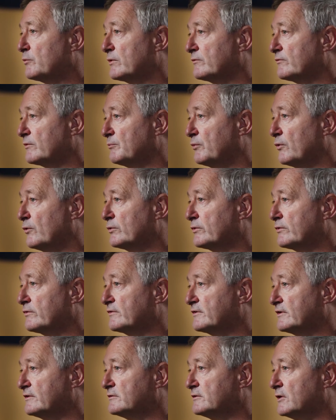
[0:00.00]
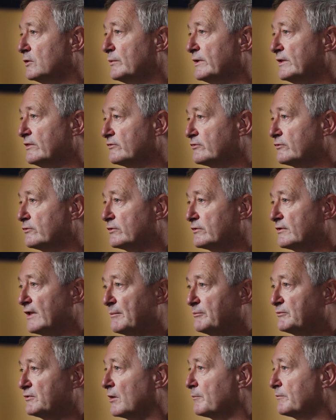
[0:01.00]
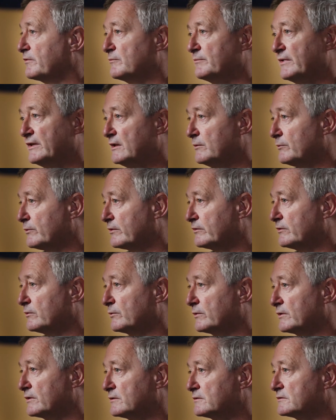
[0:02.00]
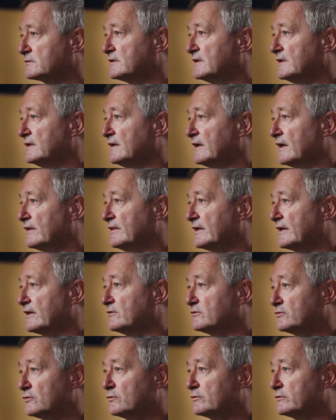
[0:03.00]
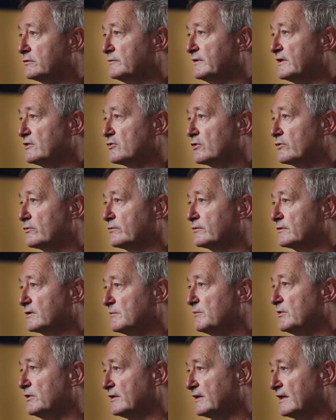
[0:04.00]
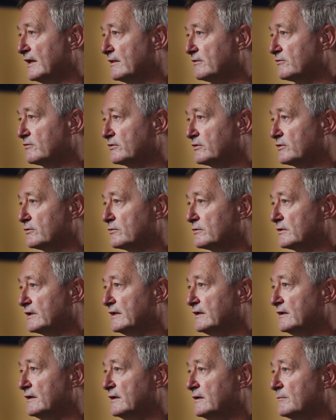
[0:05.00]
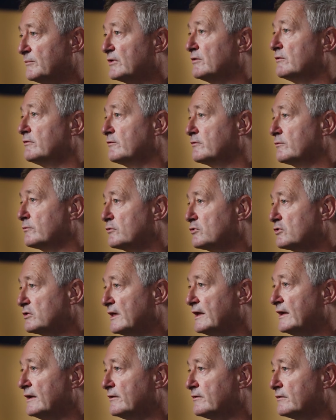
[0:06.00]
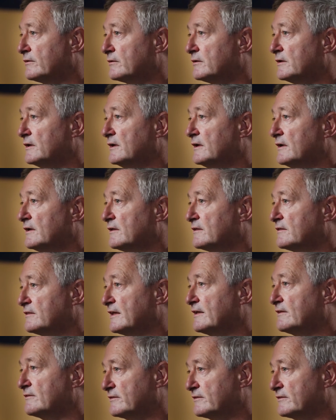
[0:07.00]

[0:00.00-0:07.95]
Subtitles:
where reporters can go in through their laptops from anywhere in the world, and they can talk to each other and communicate securely, but also share things